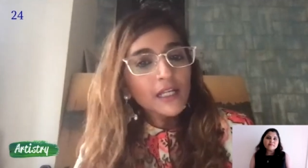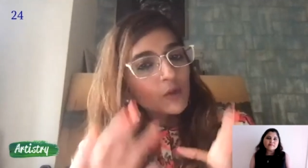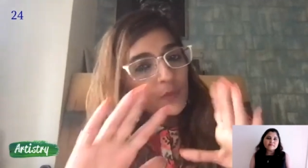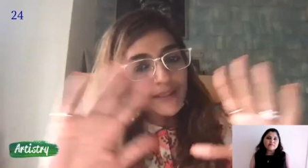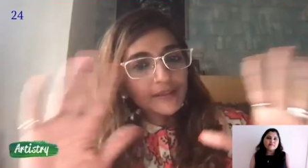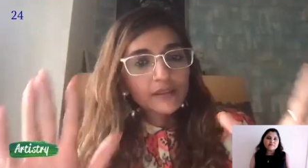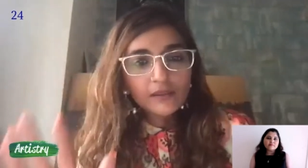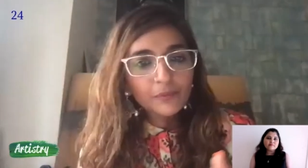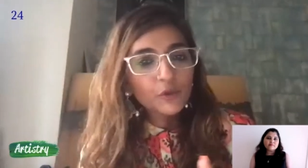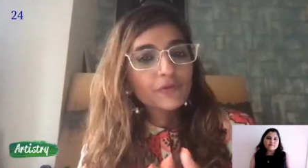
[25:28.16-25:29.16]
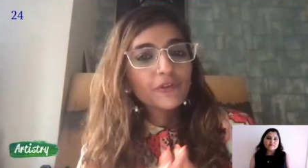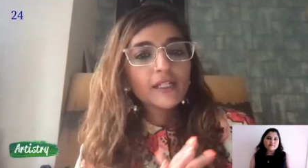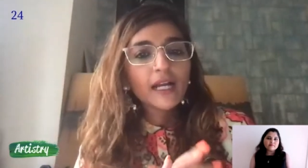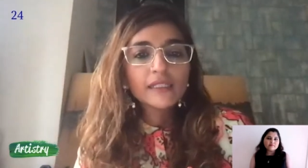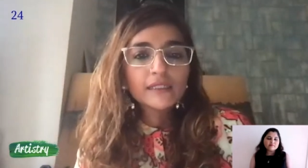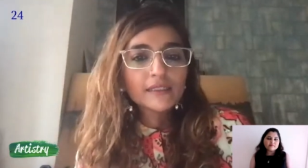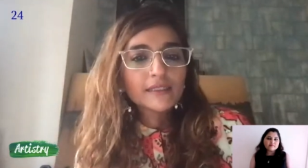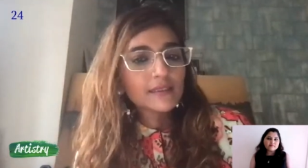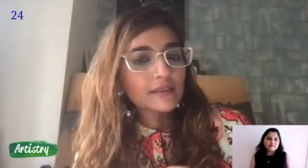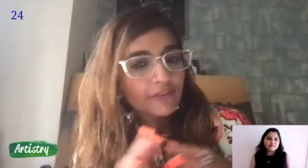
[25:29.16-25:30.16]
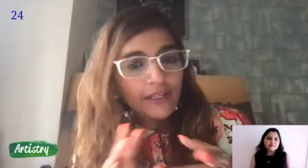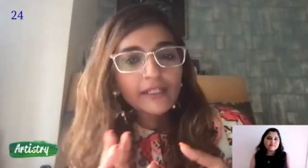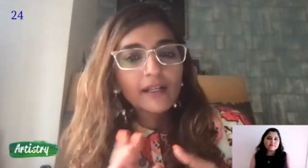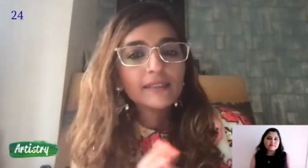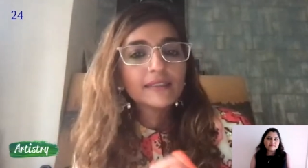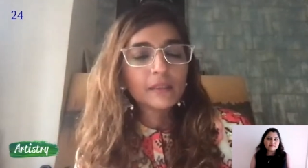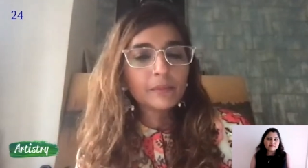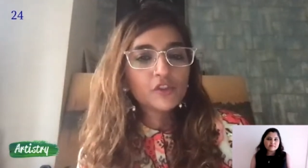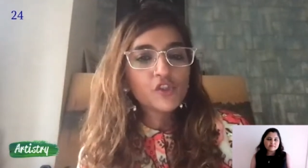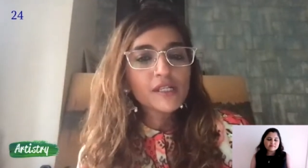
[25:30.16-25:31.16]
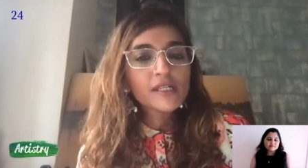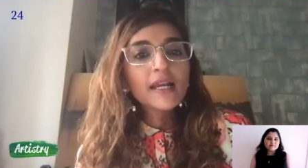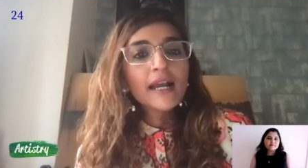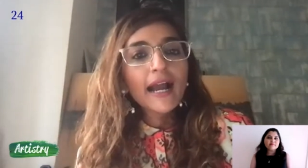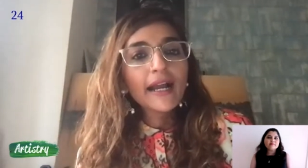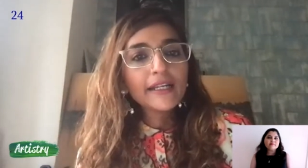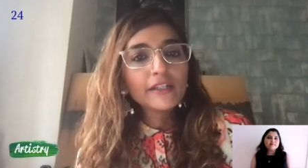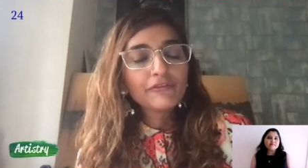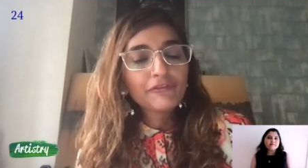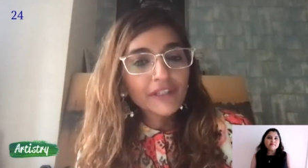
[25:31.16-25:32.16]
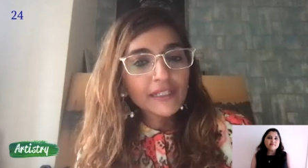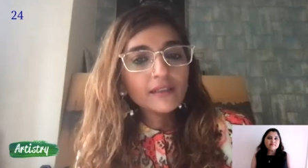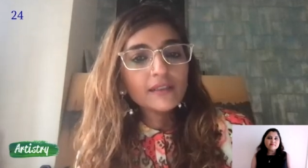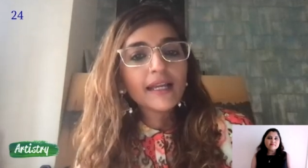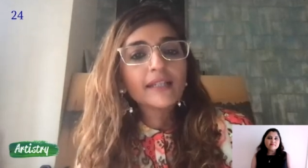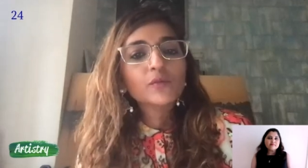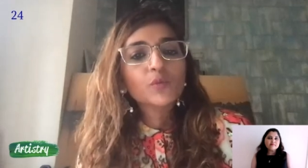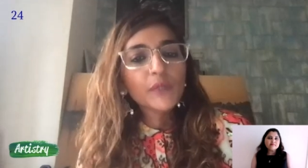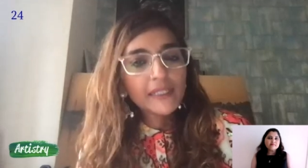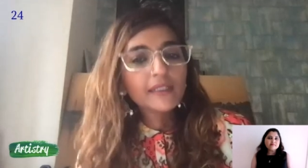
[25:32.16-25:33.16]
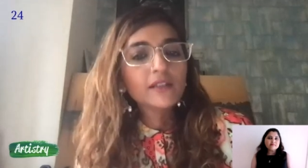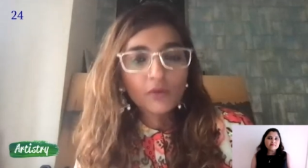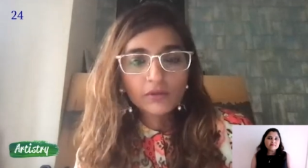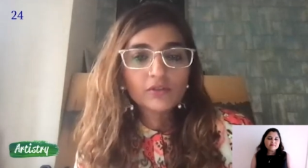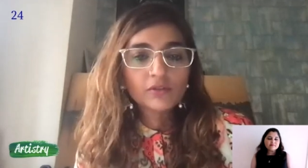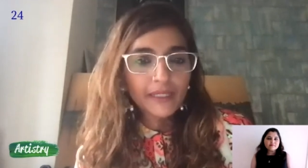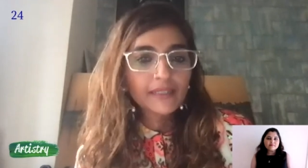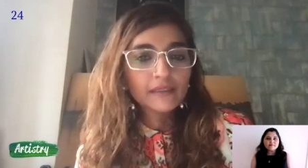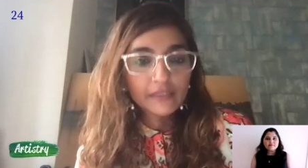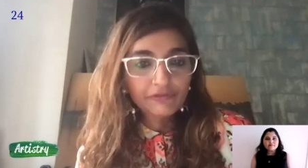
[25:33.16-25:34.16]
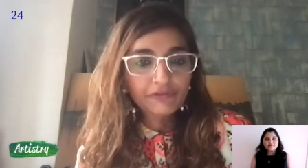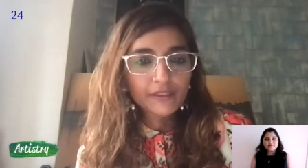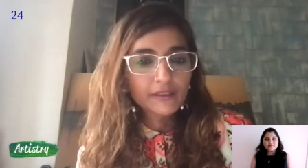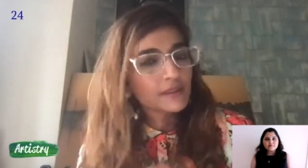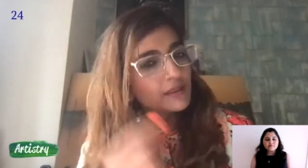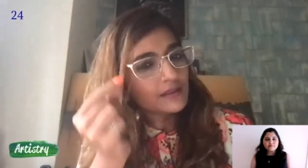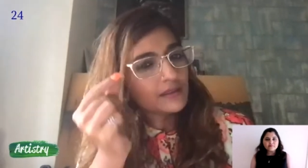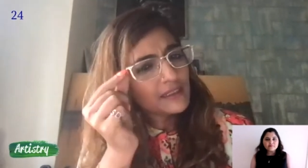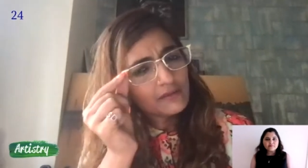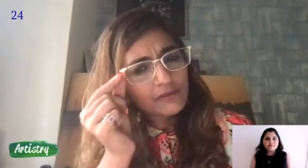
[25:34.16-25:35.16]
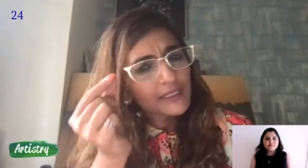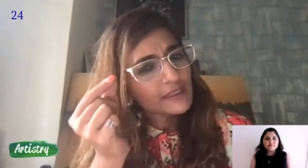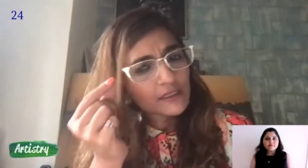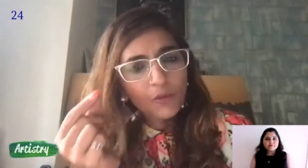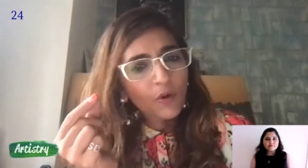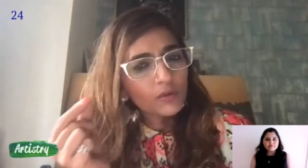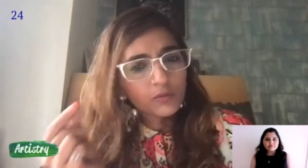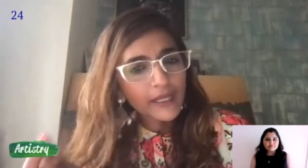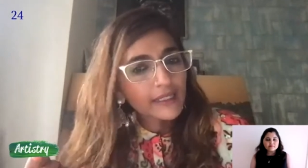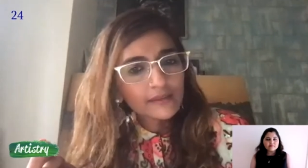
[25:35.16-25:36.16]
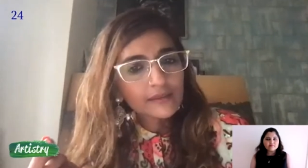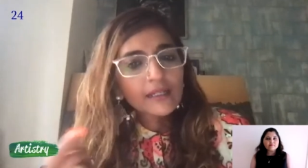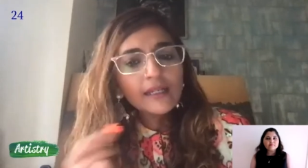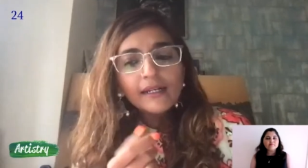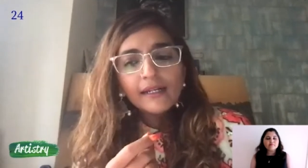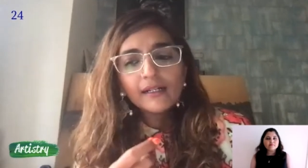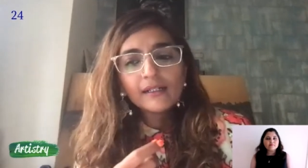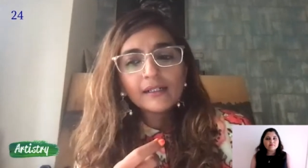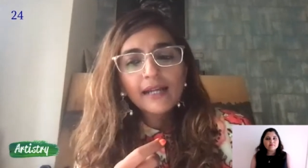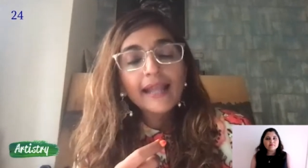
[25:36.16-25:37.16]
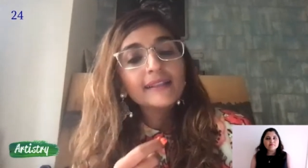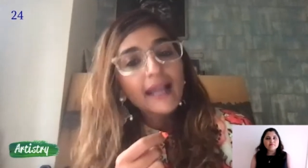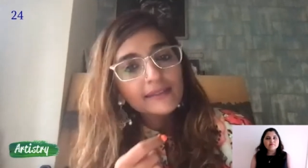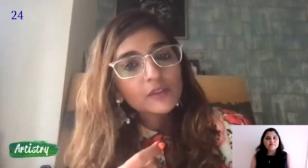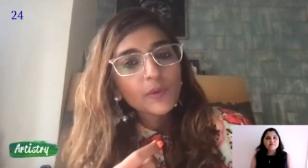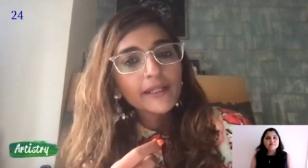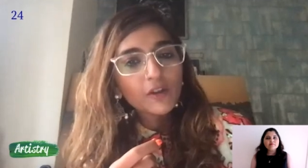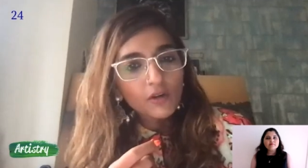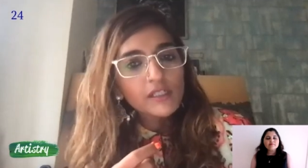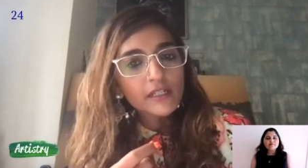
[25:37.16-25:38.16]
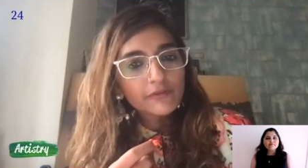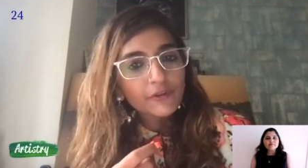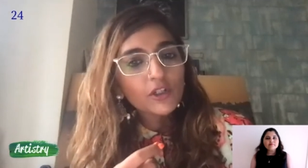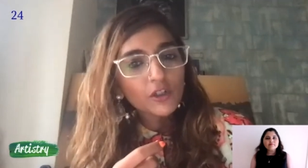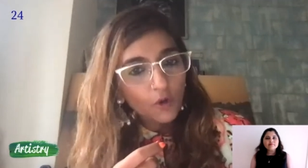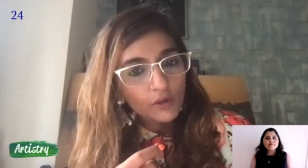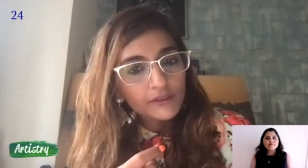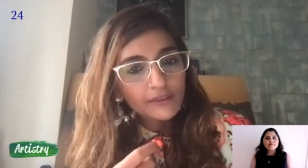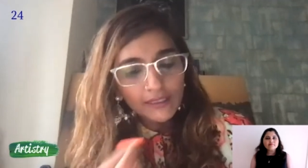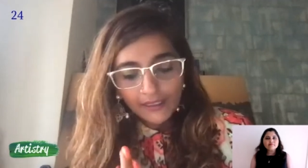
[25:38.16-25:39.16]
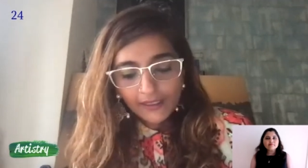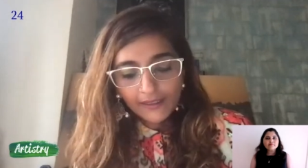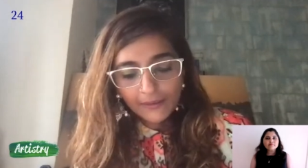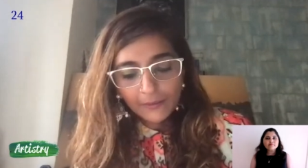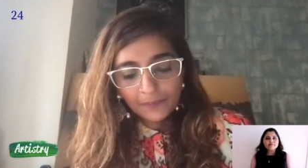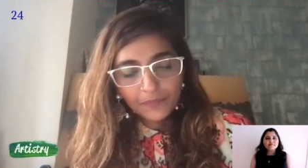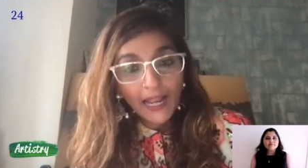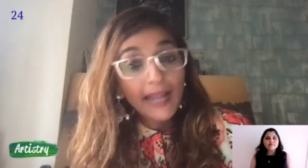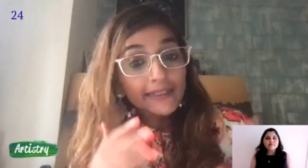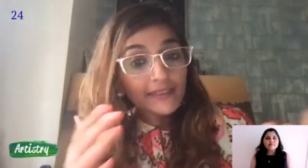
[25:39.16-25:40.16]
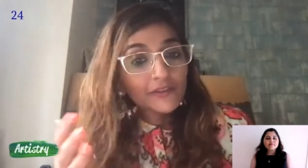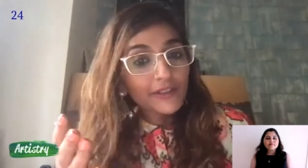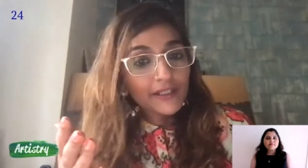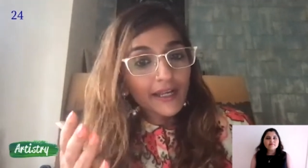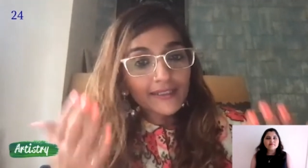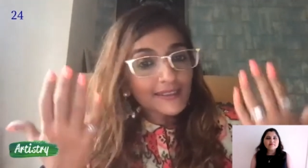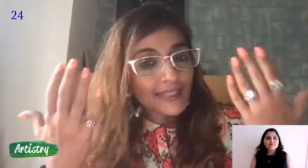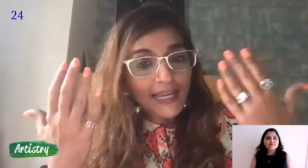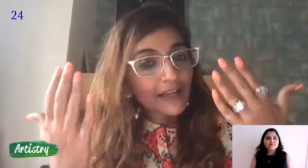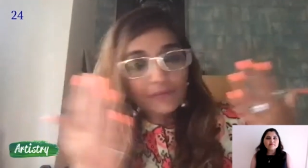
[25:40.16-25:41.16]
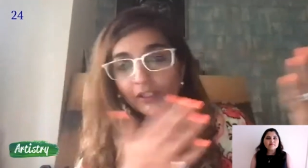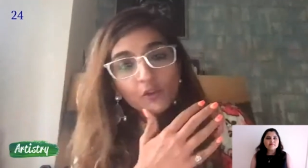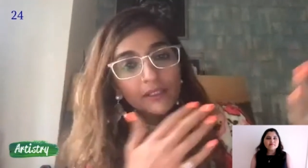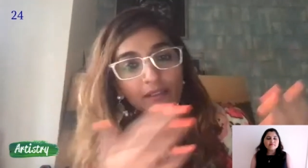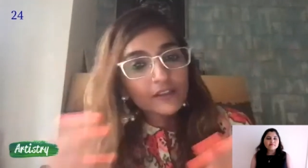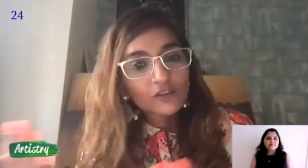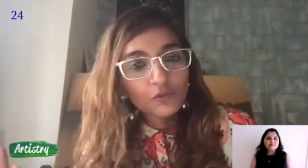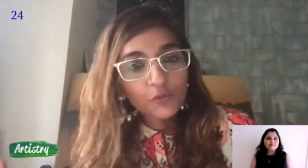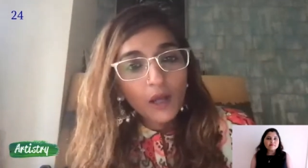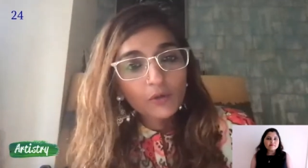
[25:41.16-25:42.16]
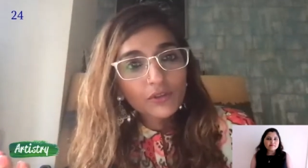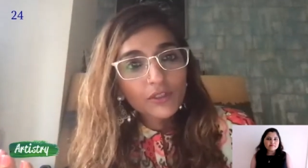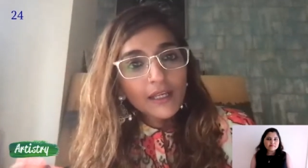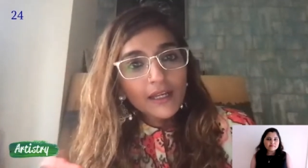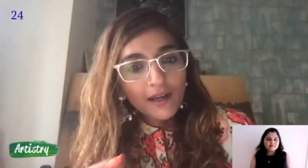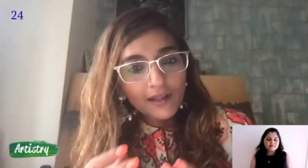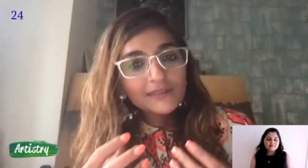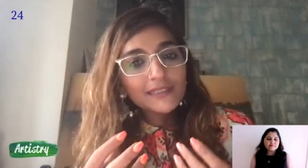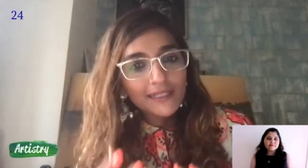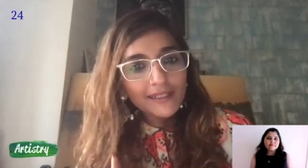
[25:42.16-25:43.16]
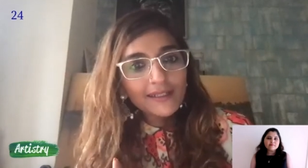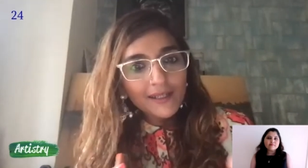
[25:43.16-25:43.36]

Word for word: with beautiful colors and very nice images, I feel that we can also make a difference uh, in very small ways. Uh, and that's why content for a cause. Um, I didn't realize that I have been doing this throughout until